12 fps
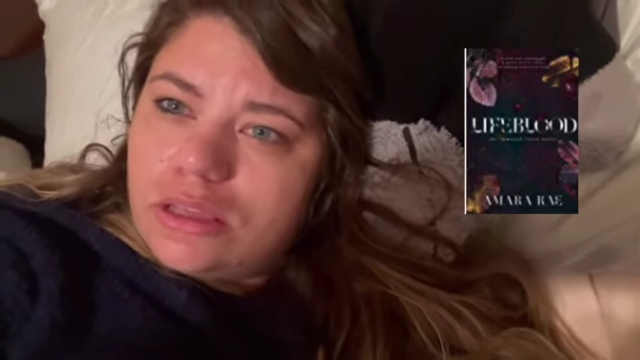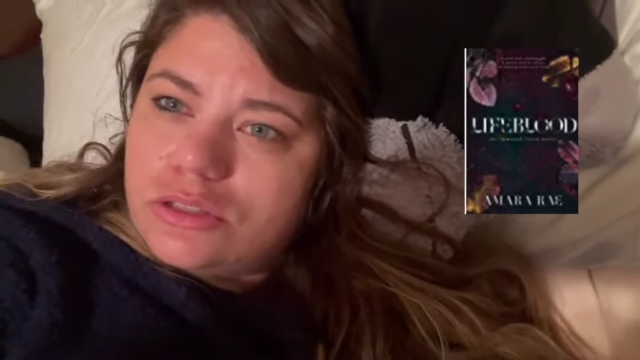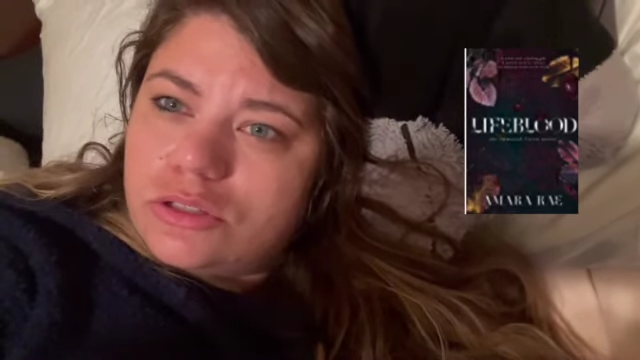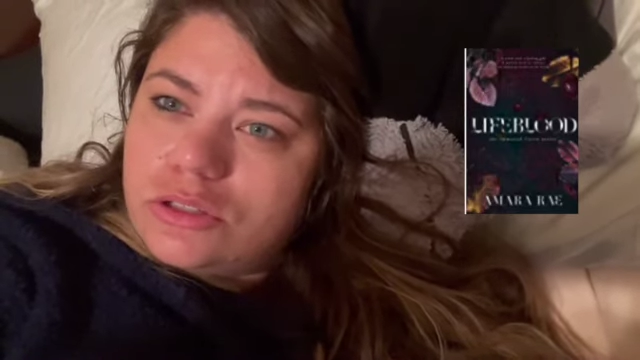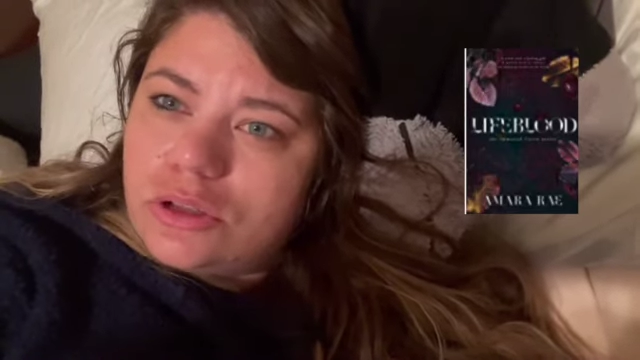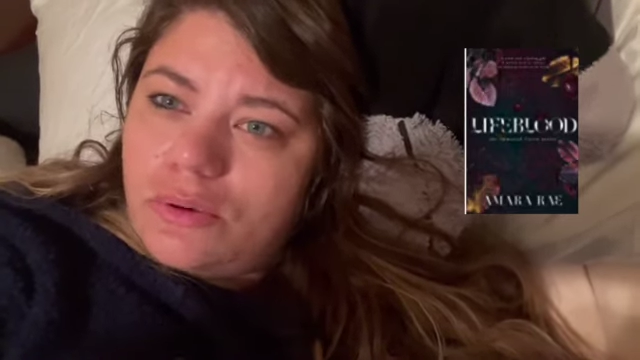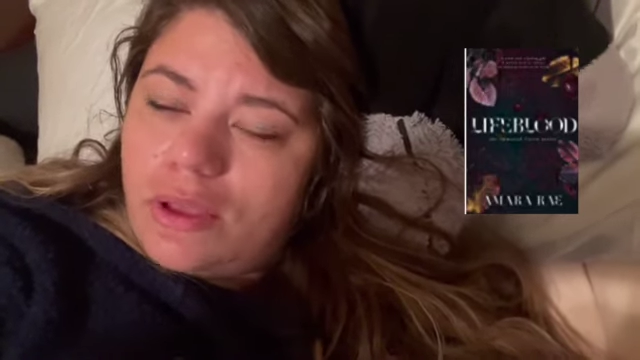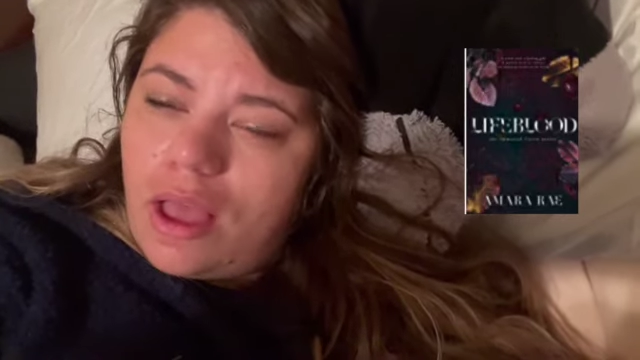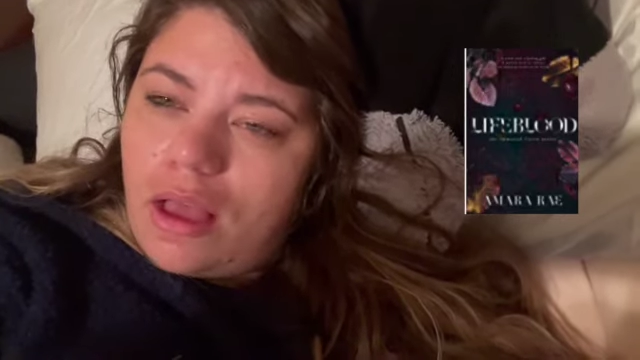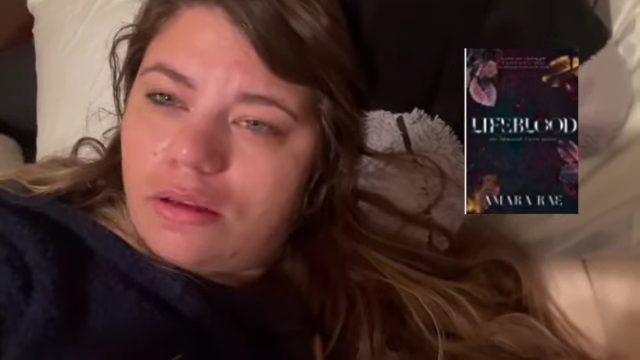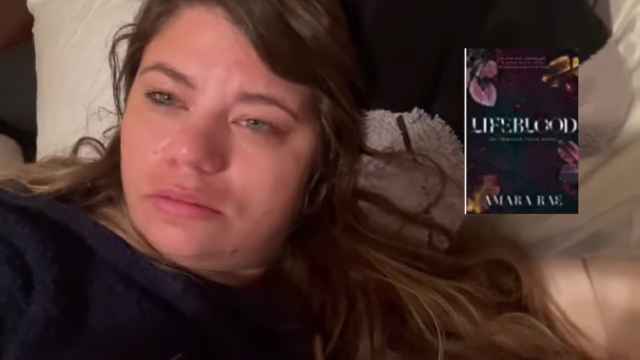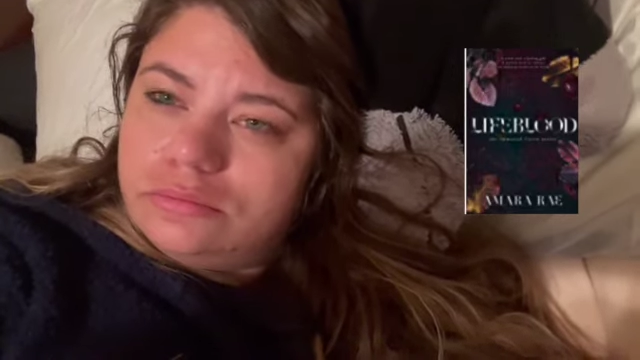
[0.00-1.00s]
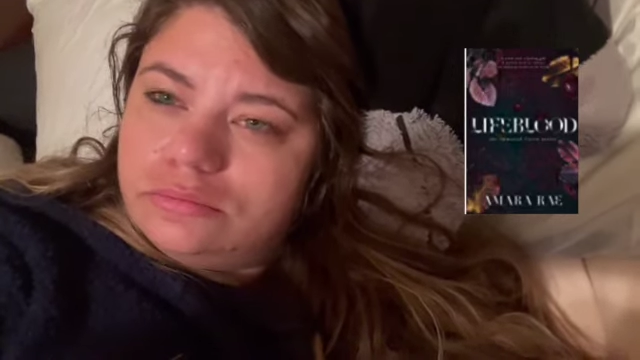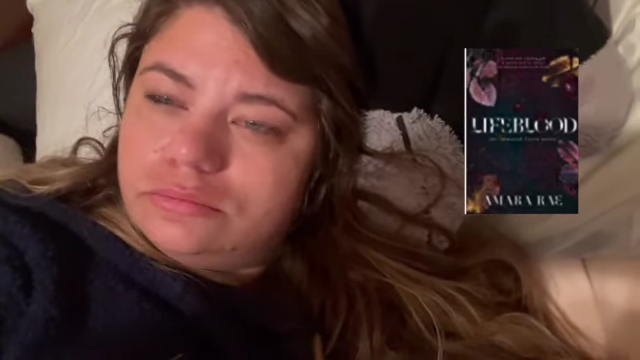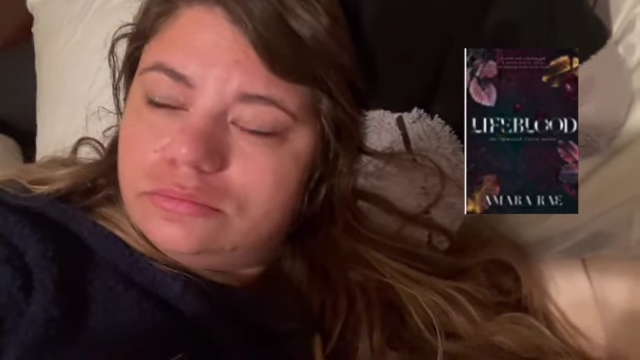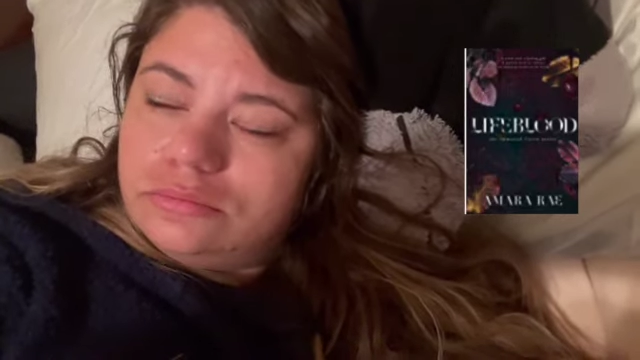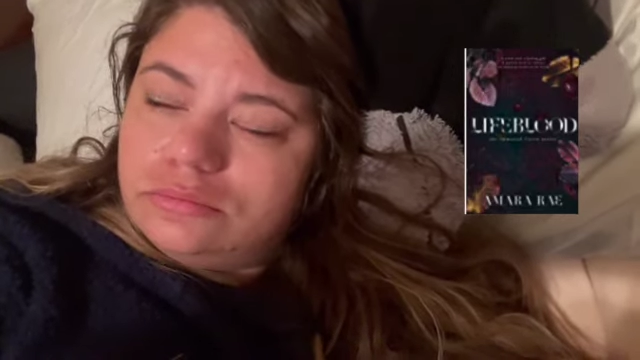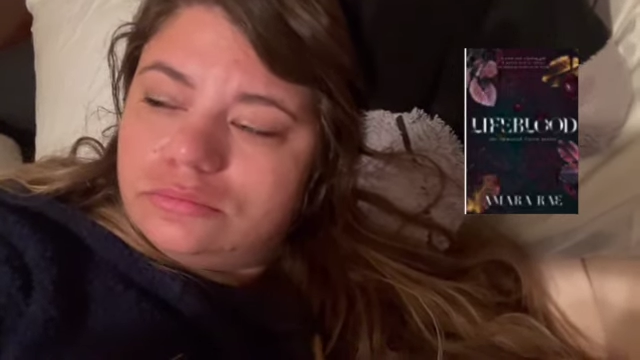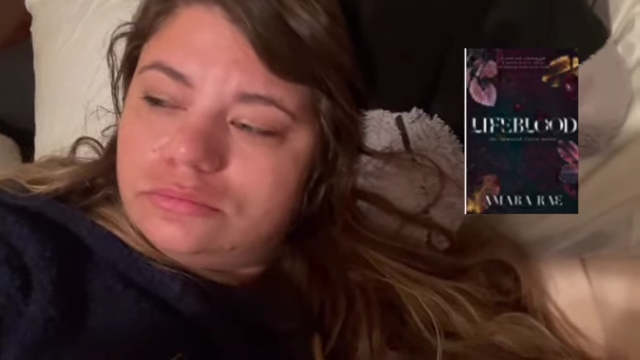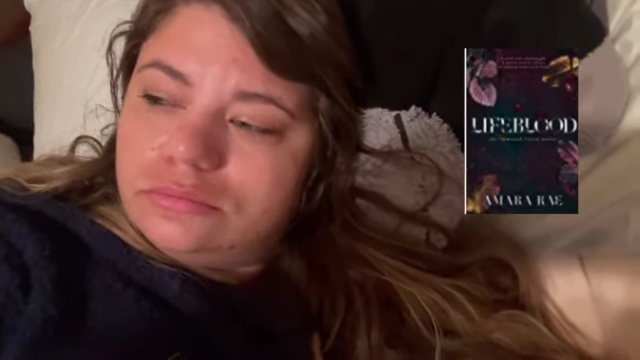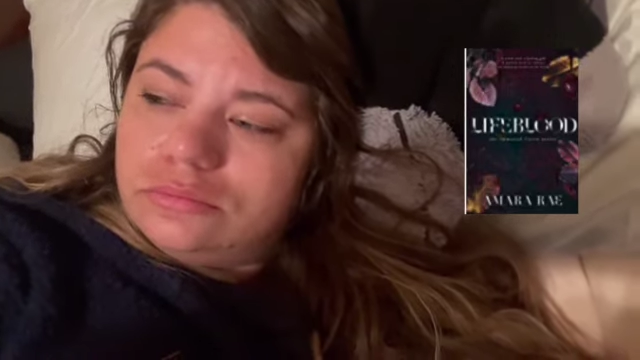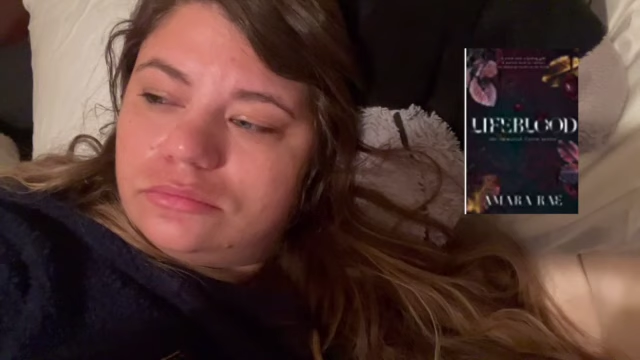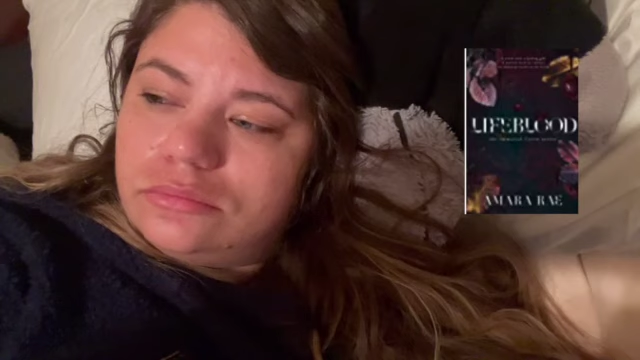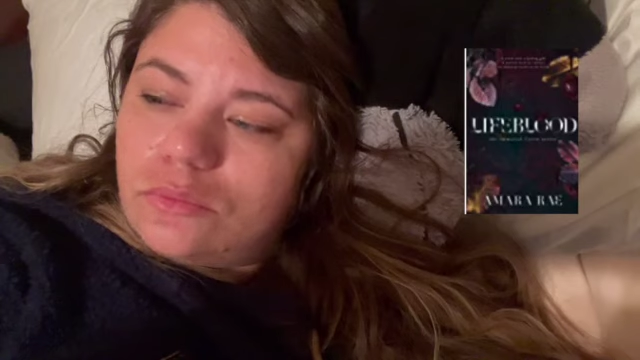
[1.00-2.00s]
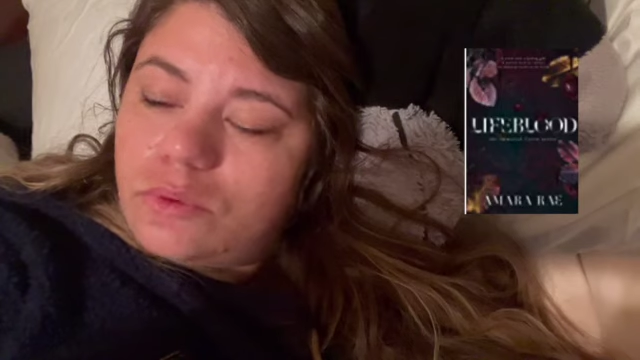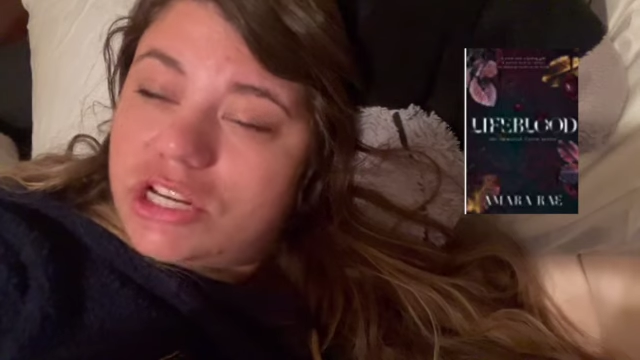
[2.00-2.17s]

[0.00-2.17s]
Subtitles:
So yeah, we